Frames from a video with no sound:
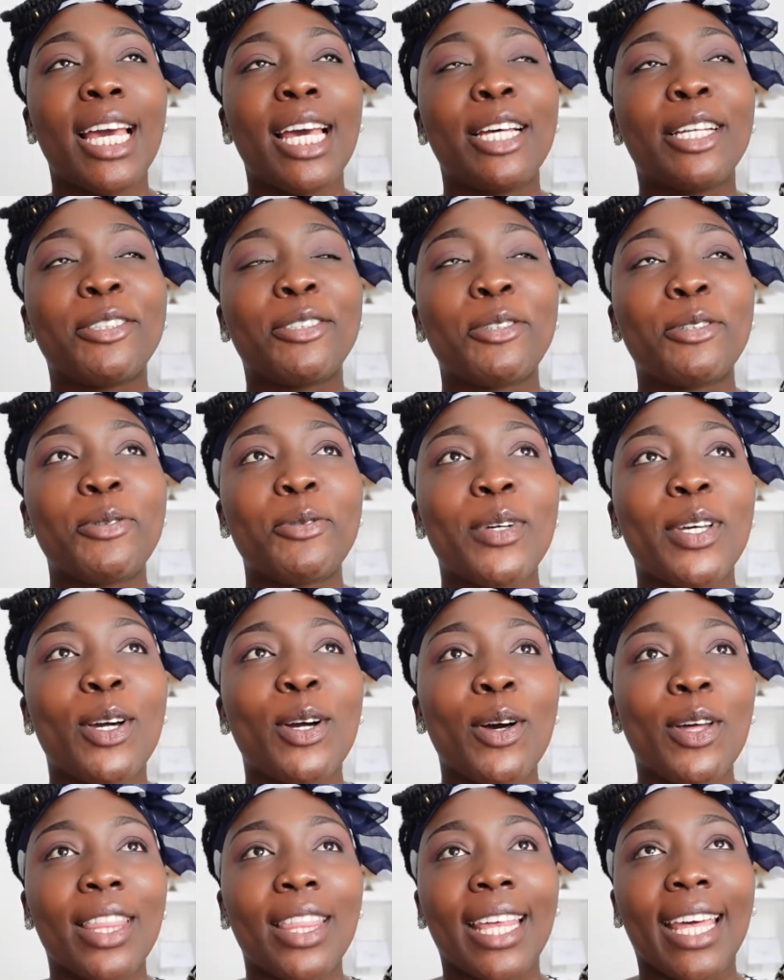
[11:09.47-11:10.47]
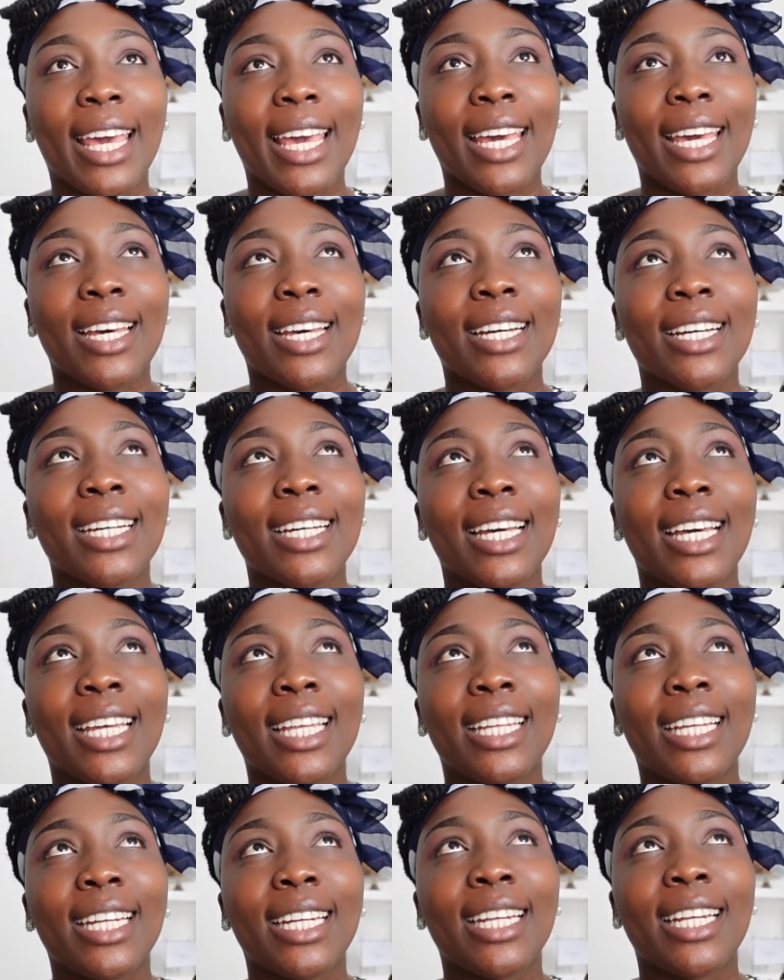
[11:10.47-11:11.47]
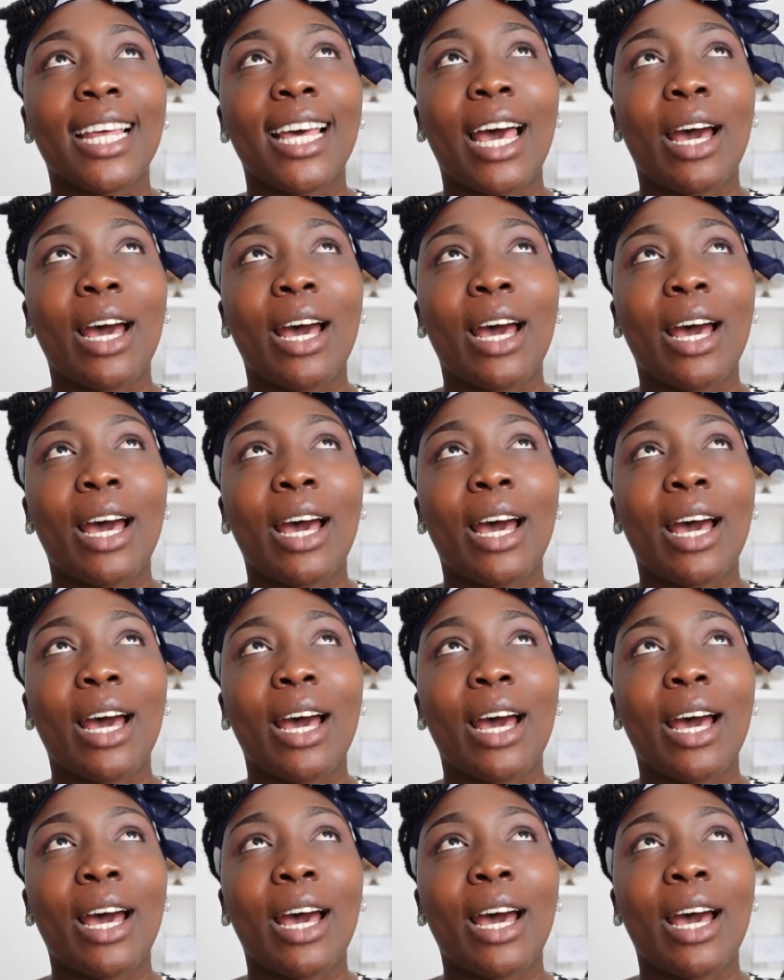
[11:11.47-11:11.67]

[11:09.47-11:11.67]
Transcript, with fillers: And so we got there and then